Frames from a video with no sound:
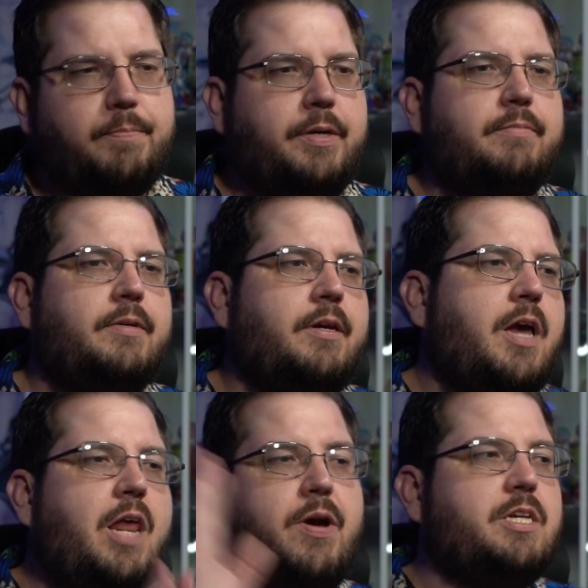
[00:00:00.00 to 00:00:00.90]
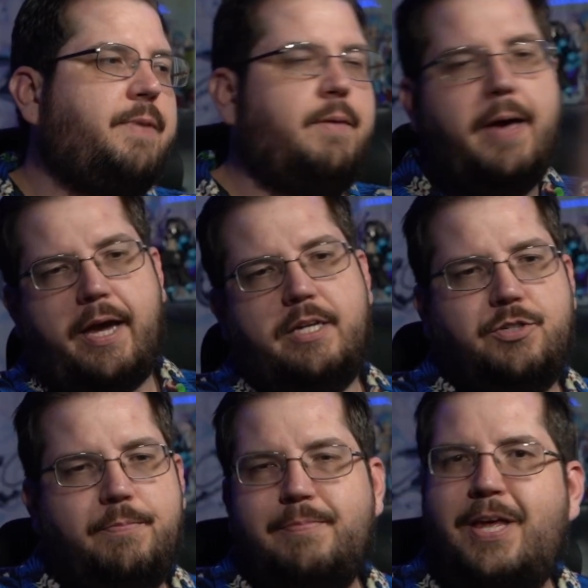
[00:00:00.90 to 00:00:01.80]
But anyways, I'm getting back
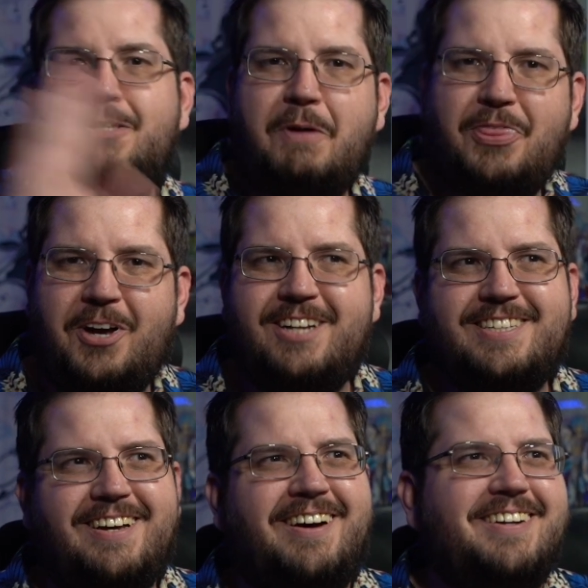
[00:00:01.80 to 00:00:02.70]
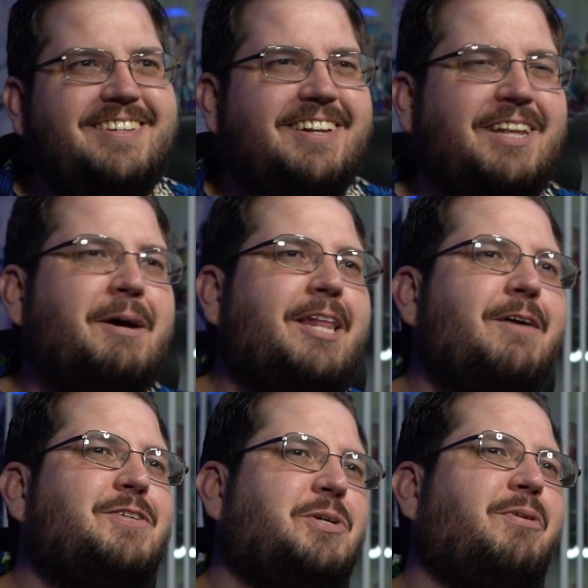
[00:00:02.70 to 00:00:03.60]
into it. That's my thoughts on My
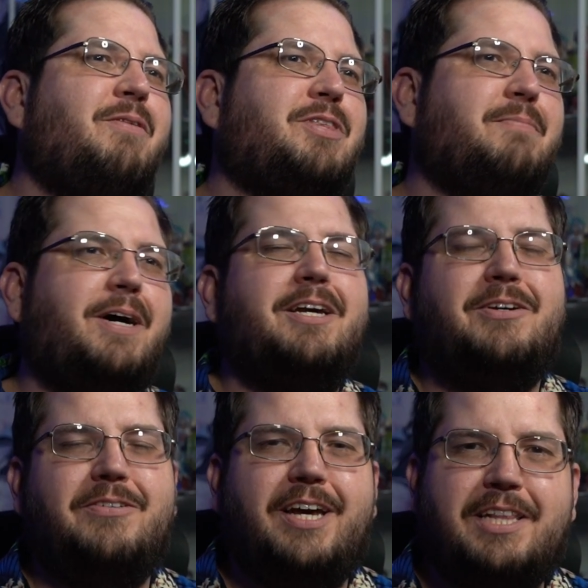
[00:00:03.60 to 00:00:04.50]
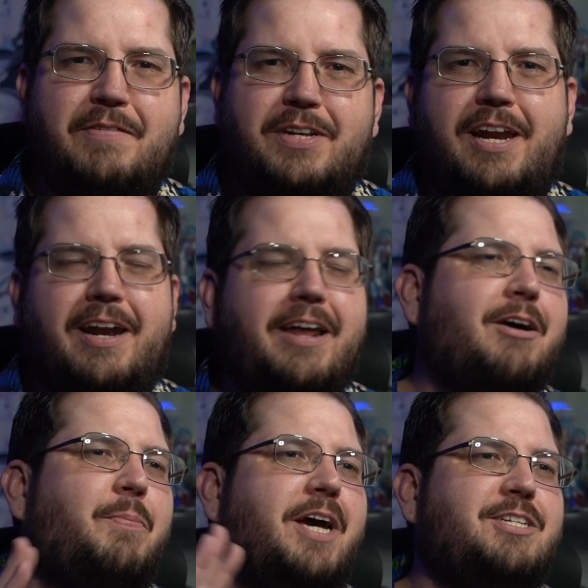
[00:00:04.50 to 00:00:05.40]
Love Story with Yamada-kun at Lv999. I
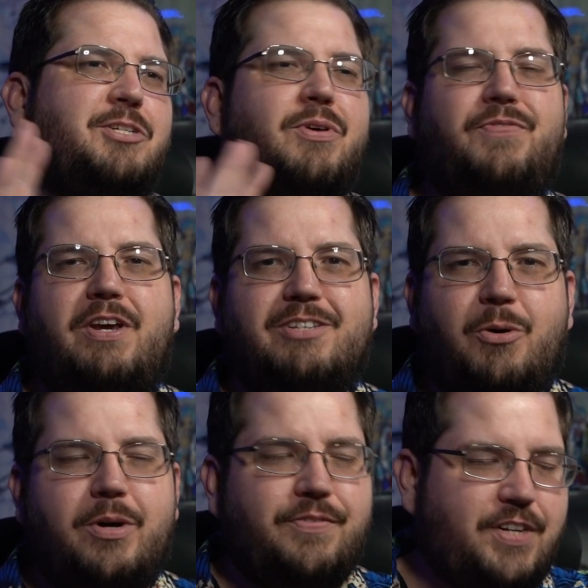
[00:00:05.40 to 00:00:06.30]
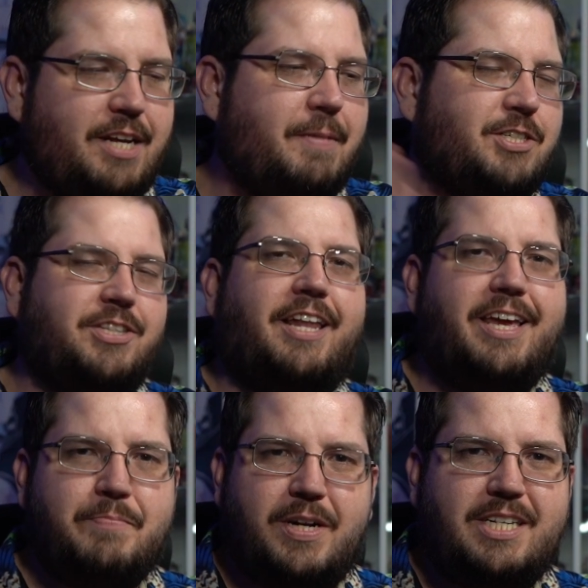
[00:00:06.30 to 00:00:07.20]
hope you guys enjoyed this video. As always, if you did, make sure that
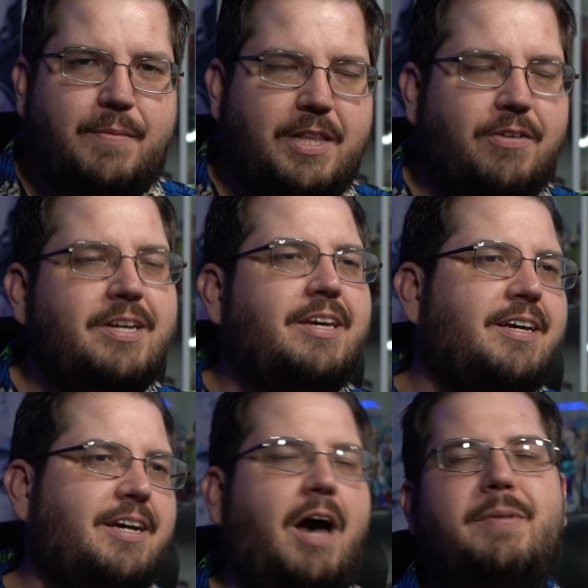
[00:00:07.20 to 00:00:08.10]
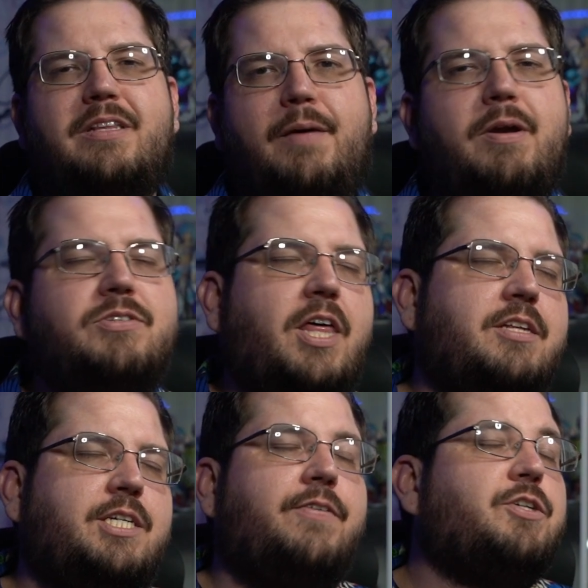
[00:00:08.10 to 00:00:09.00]
like button down below. Comment, let me know what thought
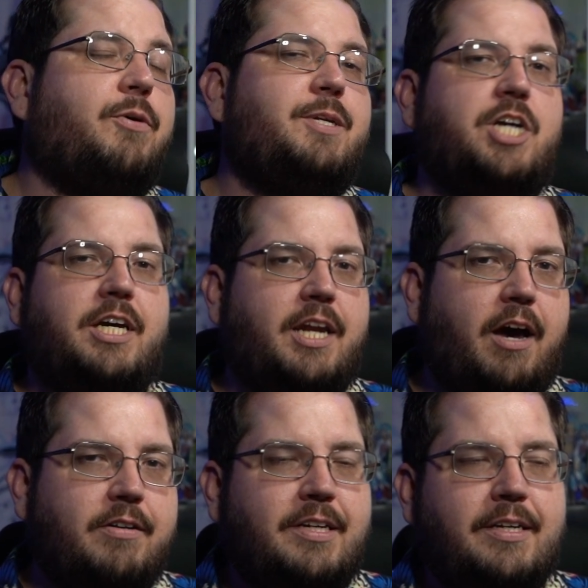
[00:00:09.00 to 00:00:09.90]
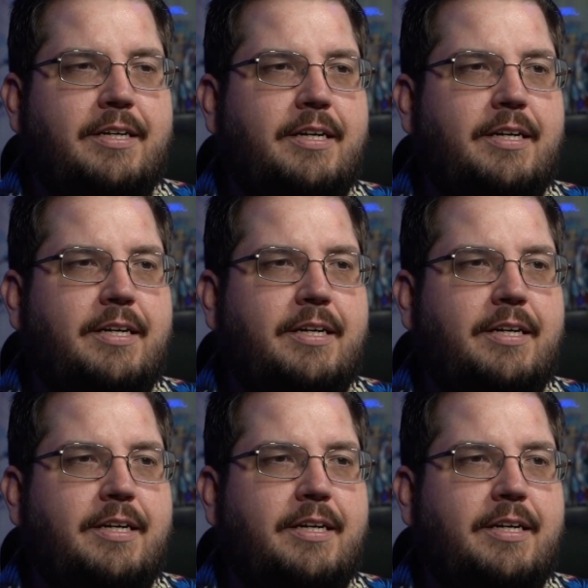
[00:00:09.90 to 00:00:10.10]
of the series. You're going to be checking it out.